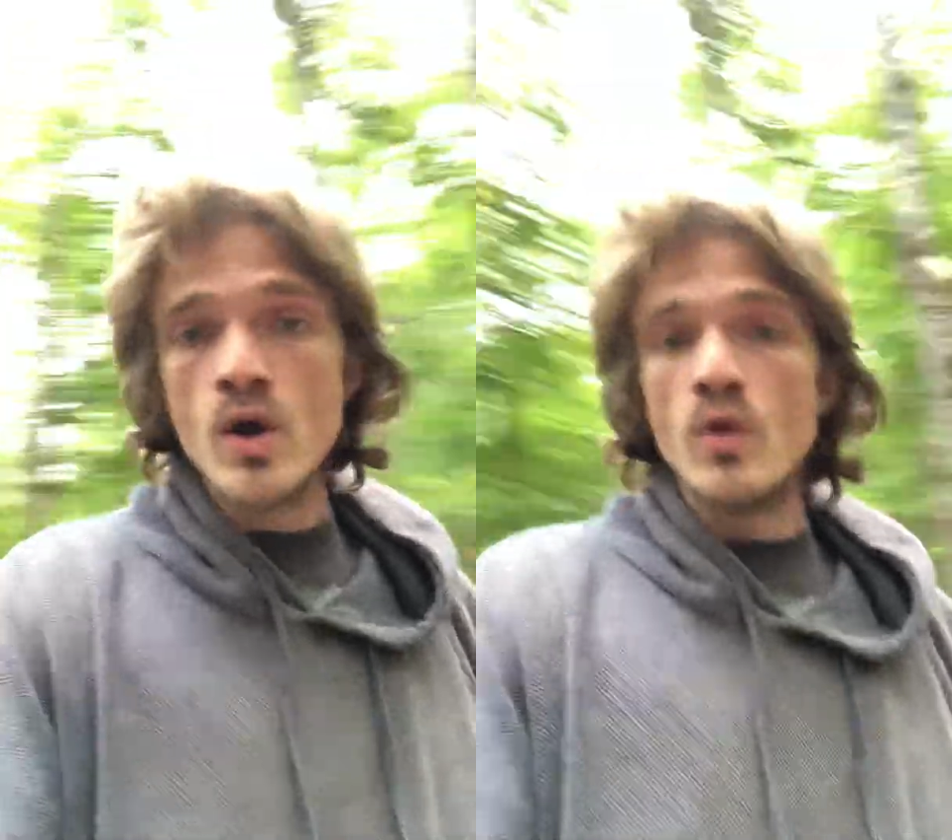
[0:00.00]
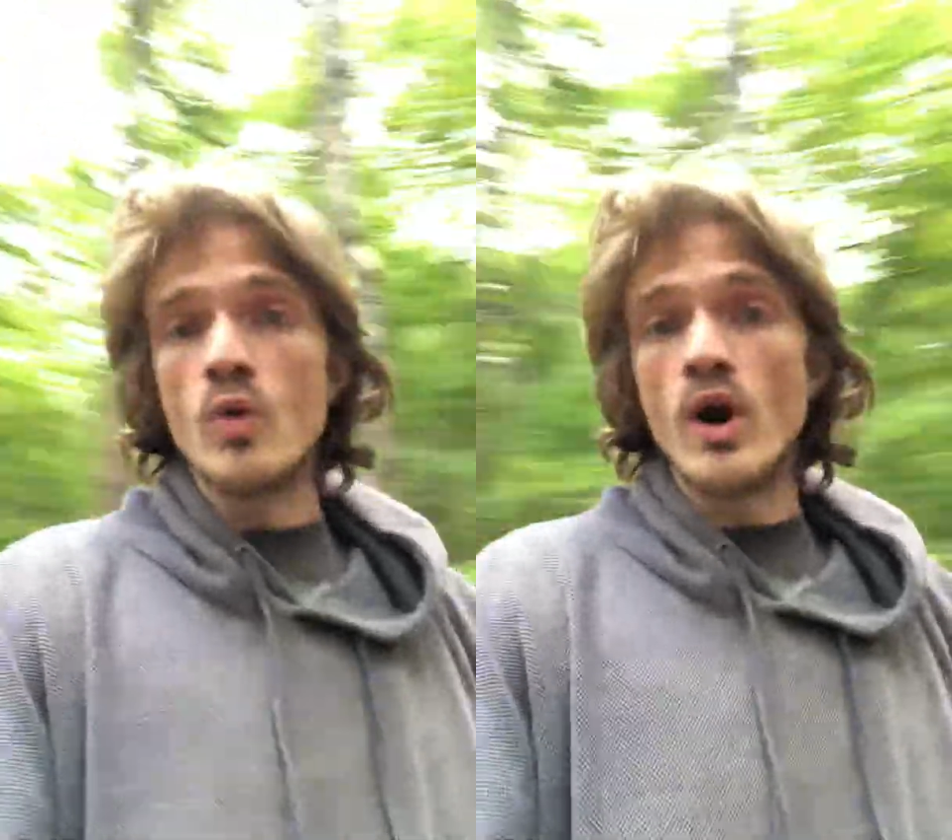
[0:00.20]

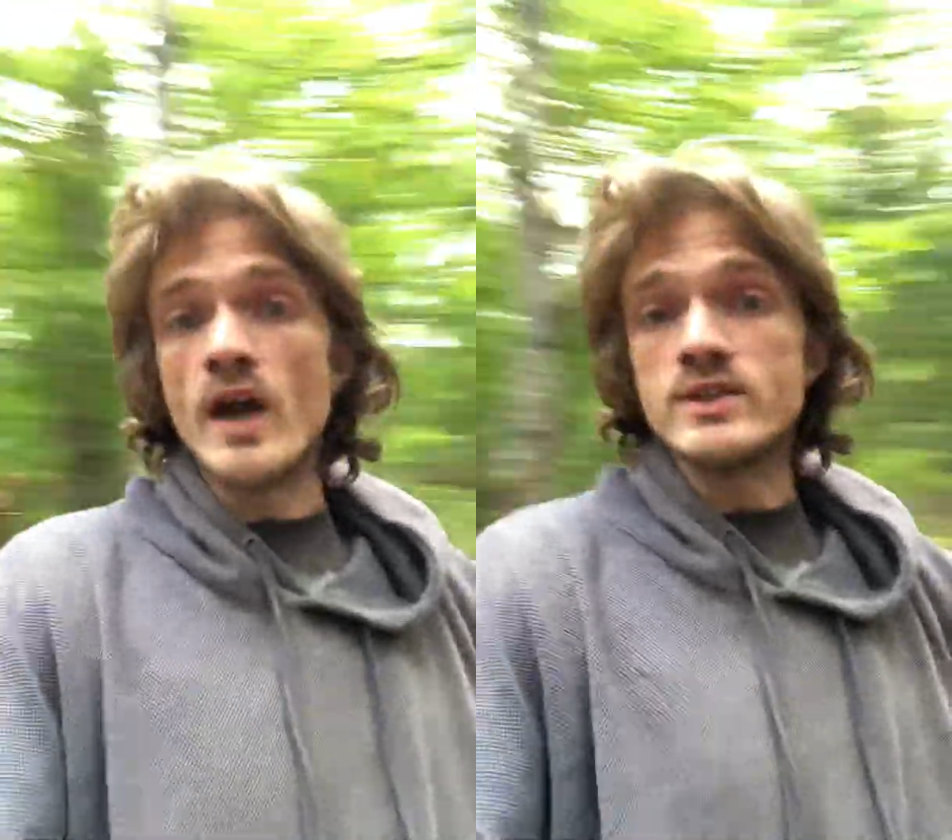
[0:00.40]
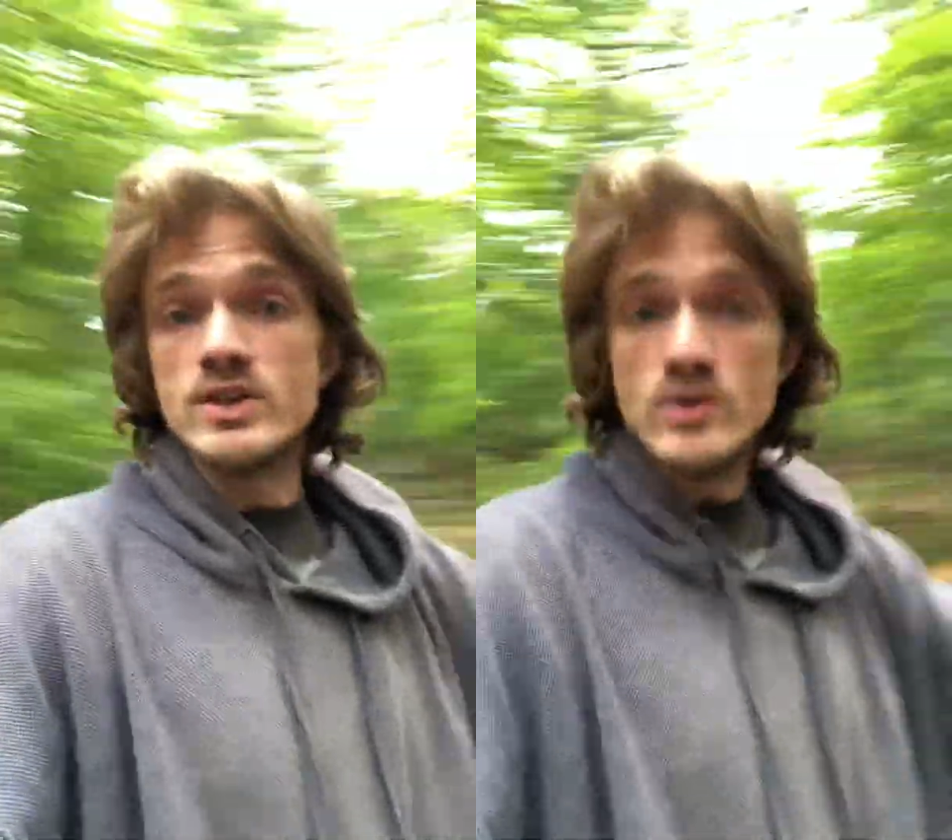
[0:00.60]

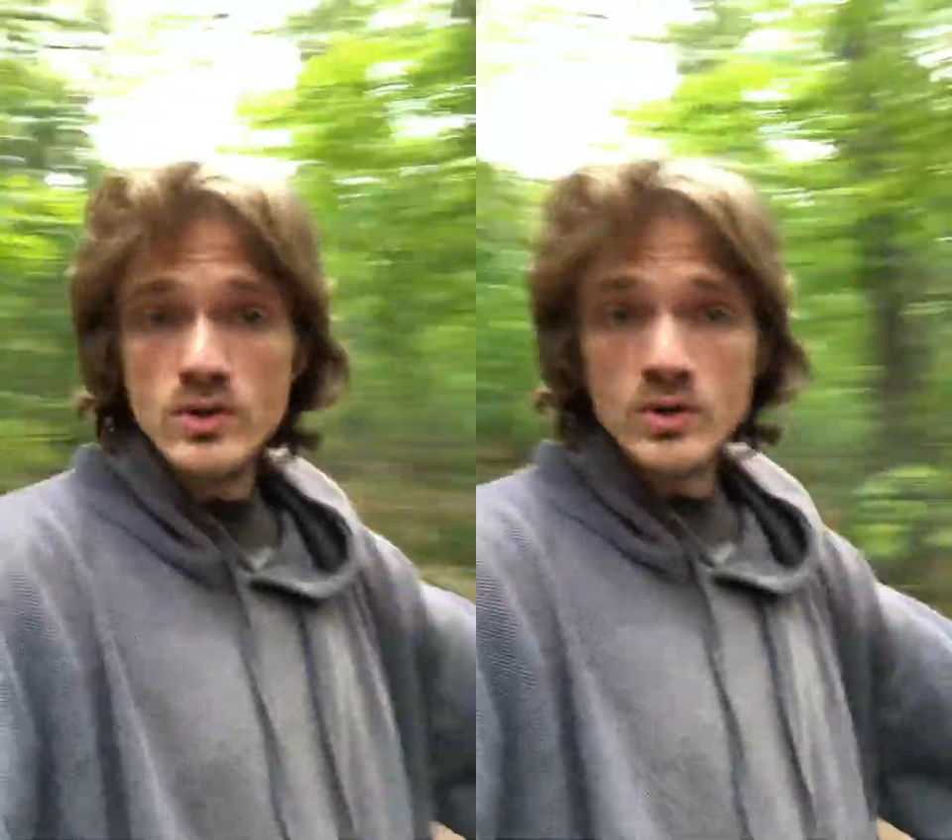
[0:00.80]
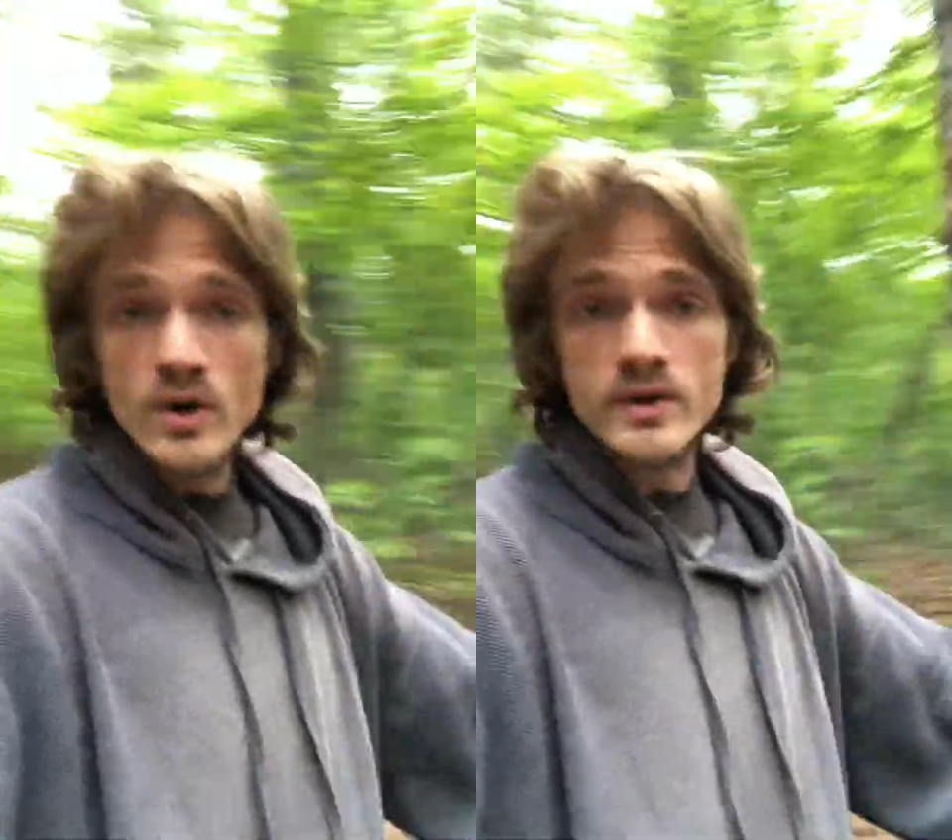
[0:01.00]
whereas
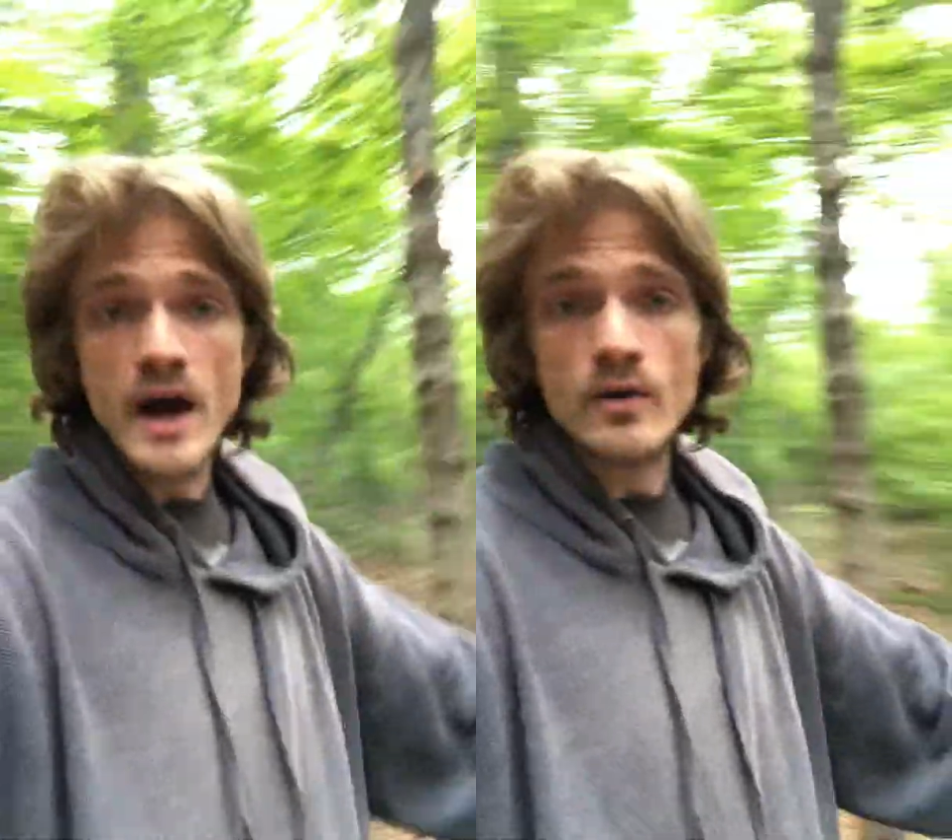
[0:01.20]
you now